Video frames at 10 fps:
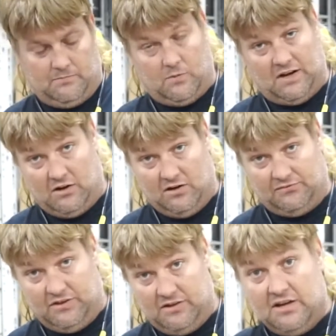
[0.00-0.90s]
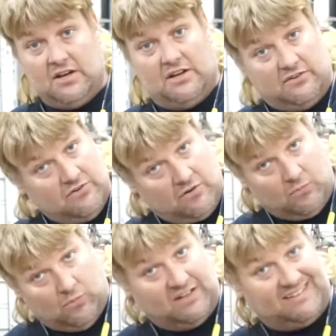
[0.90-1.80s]
quite often, then you're
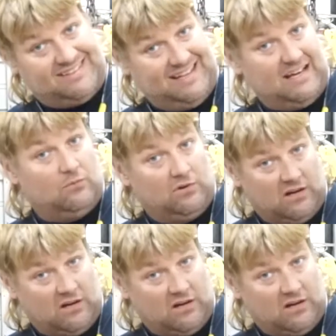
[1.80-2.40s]
gonna want it set